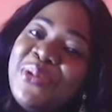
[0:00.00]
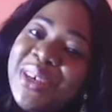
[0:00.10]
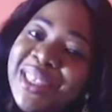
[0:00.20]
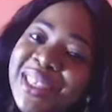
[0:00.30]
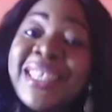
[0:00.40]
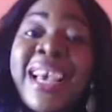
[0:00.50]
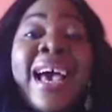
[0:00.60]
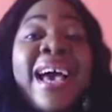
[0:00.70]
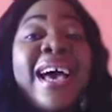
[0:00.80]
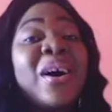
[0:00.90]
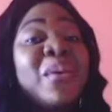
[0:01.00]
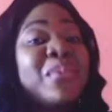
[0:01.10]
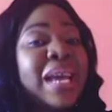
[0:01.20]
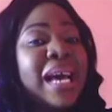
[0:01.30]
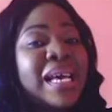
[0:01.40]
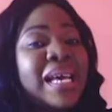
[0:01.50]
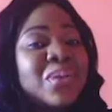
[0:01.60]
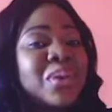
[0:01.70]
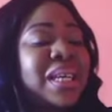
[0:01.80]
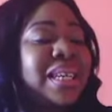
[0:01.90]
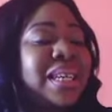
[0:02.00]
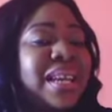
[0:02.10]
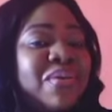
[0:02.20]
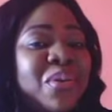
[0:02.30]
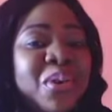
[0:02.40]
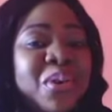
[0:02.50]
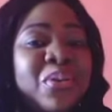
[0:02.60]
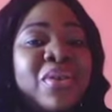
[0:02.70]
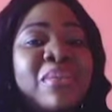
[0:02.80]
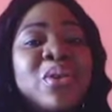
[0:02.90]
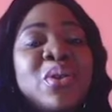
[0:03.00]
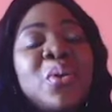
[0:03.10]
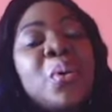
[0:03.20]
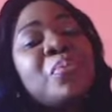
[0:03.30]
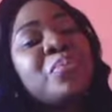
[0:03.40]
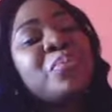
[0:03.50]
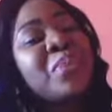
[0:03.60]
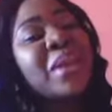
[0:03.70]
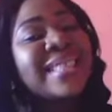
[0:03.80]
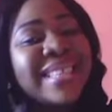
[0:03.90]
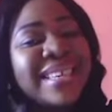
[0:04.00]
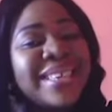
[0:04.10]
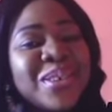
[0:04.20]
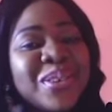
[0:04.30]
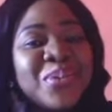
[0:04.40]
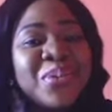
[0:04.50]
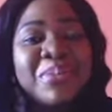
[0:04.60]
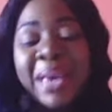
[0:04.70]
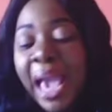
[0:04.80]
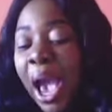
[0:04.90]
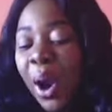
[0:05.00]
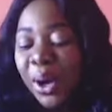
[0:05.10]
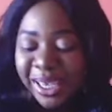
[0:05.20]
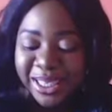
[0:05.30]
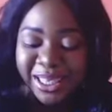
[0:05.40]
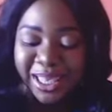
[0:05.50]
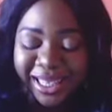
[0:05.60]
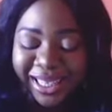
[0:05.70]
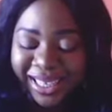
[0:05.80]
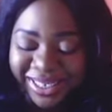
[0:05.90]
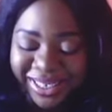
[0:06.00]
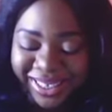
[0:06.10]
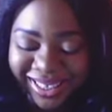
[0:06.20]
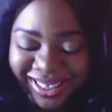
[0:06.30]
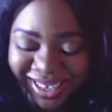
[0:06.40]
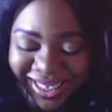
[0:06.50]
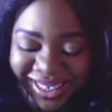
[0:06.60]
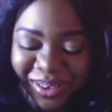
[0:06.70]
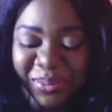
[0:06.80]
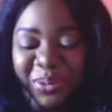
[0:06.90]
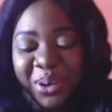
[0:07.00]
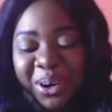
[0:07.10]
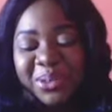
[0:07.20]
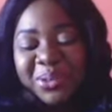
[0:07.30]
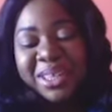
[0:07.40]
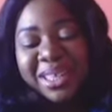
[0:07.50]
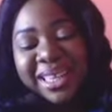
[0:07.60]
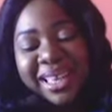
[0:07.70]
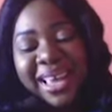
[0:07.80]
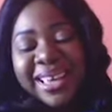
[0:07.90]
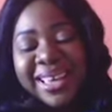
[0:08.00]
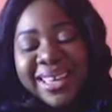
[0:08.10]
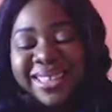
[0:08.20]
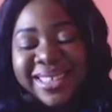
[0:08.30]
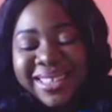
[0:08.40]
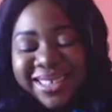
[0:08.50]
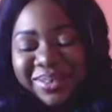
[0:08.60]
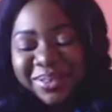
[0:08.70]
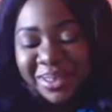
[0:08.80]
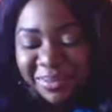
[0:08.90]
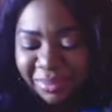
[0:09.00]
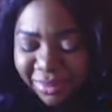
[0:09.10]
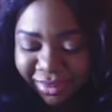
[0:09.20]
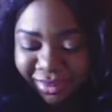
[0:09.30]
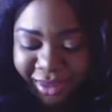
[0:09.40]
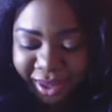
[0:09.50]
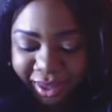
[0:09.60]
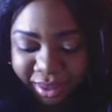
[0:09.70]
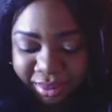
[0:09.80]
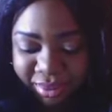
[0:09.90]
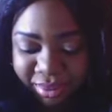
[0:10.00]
questions, and I'll be answering each and every one of them, so stay tuned with me. Okay, so let us start. Number one question that I got was, okay,